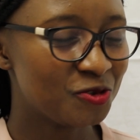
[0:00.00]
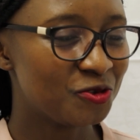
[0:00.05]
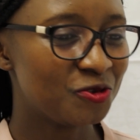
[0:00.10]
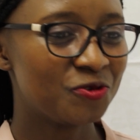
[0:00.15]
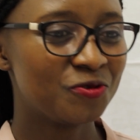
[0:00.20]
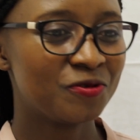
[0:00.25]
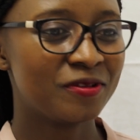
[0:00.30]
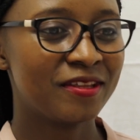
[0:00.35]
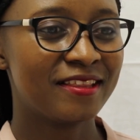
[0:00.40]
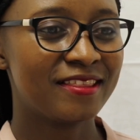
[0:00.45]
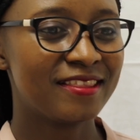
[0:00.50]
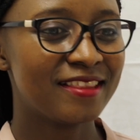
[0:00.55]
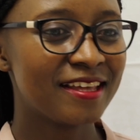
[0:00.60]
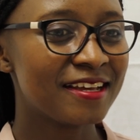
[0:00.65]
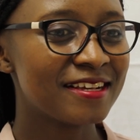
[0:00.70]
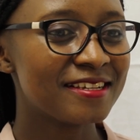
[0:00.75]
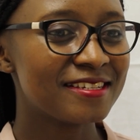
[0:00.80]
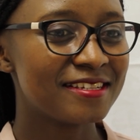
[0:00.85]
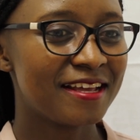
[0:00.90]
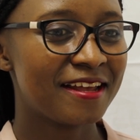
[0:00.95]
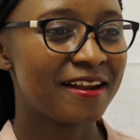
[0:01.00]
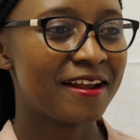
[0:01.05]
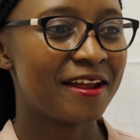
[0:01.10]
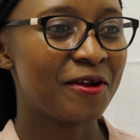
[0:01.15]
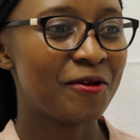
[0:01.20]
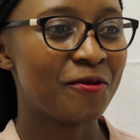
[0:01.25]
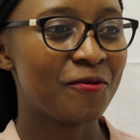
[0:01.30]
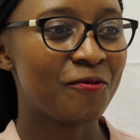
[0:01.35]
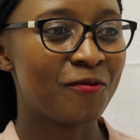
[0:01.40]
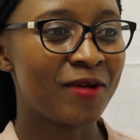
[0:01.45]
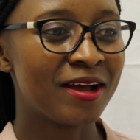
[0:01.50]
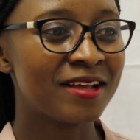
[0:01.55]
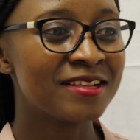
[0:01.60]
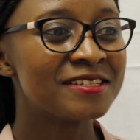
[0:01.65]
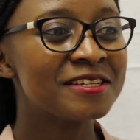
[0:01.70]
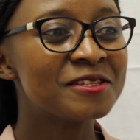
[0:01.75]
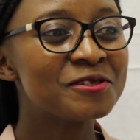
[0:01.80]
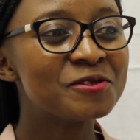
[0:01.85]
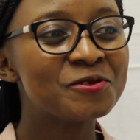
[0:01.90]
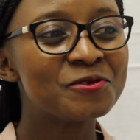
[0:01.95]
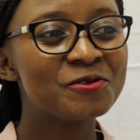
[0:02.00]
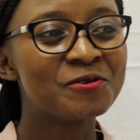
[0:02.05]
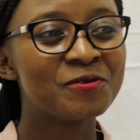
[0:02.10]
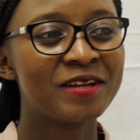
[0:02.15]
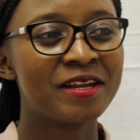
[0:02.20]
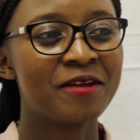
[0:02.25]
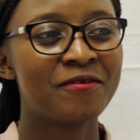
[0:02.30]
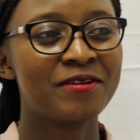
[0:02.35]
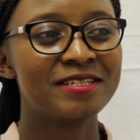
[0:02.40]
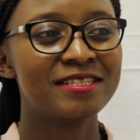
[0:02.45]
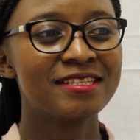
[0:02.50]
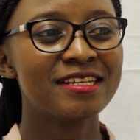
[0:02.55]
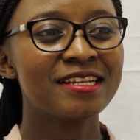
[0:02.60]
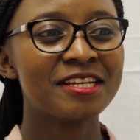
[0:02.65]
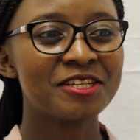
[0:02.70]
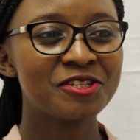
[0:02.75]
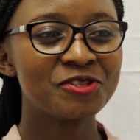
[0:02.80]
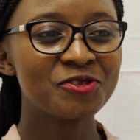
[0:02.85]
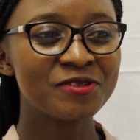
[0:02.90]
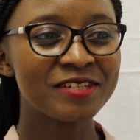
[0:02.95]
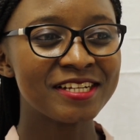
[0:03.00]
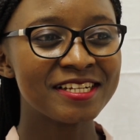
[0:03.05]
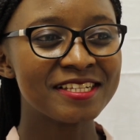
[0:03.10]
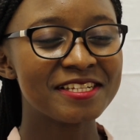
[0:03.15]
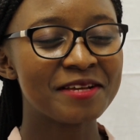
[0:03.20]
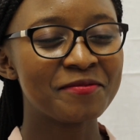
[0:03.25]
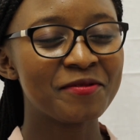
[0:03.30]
to do the things that I wanted to do when I was still a student.